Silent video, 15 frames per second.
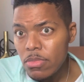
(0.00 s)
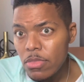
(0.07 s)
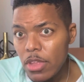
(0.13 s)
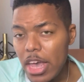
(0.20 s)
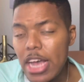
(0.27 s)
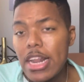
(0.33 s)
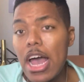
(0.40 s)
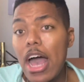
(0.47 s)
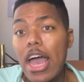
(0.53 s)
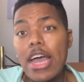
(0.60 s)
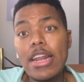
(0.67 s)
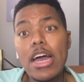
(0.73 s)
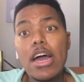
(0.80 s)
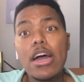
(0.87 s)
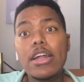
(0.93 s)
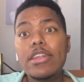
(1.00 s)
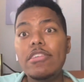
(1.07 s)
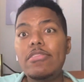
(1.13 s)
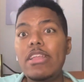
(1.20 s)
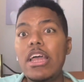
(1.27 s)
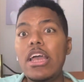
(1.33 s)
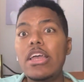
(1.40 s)
And I
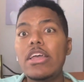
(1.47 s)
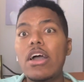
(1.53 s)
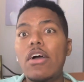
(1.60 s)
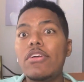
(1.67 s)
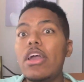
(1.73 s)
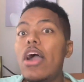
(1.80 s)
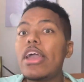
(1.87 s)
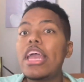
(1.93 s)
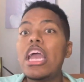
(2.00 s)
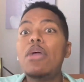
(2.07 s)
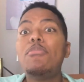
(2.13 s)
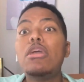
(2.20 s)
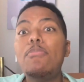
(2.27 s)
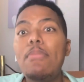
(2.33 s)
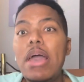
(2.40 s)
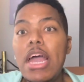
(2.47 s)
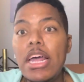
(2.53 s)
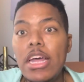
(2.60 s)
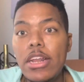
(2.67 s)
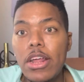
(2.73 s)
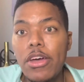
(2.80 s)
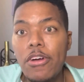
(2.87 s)
understand y'all can't be mad
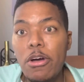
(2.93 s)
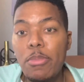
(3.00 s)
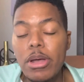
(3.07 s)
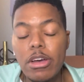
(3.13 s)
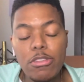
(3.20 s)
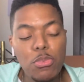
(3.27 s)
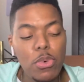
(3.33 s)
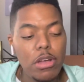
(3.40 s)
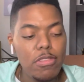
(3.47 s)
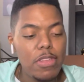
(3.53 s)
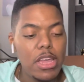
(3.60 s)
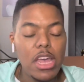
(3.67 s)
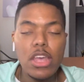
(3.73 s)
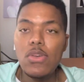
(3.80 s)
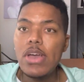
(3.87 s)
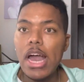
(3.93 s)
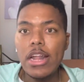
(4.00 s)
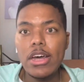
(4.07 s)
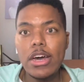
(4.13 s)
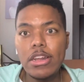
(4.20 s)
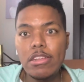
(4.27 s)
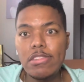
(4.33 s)
at the girl because once again, you got to
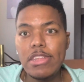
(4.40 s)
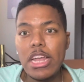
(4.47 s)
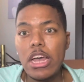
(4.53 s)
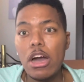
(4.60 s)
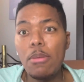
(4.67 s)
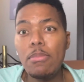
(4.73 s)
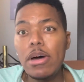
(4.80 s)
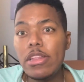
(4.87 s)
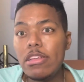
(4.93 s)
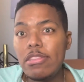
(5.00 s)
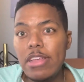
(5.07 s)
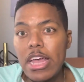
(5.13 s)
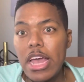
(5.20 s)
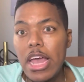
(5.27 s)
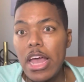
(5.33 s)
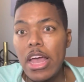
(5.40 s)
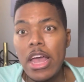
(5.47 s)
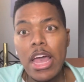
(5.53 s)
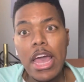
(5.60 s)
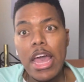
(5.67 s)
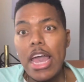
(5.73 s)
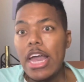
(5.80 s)
understand her mother said
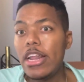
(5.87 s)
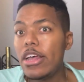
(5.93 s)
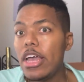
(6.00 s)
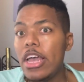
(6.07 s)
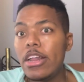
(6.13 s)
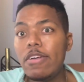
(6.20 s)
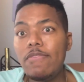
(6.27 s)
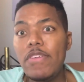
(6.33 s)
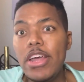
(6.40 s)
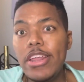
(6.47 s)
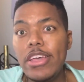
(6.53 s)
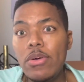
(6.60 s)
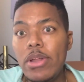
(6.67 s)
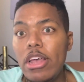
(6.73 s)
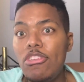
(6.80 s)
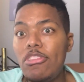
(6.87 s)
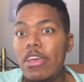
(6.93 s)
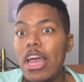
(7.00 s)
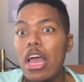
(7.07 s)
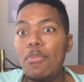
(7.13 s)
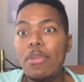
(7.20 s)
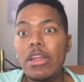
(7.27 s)
in a video that she
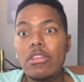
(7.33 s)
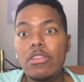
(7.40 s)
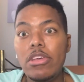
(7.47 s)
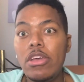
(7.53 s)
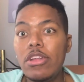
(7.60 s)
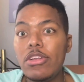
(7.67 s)
had been,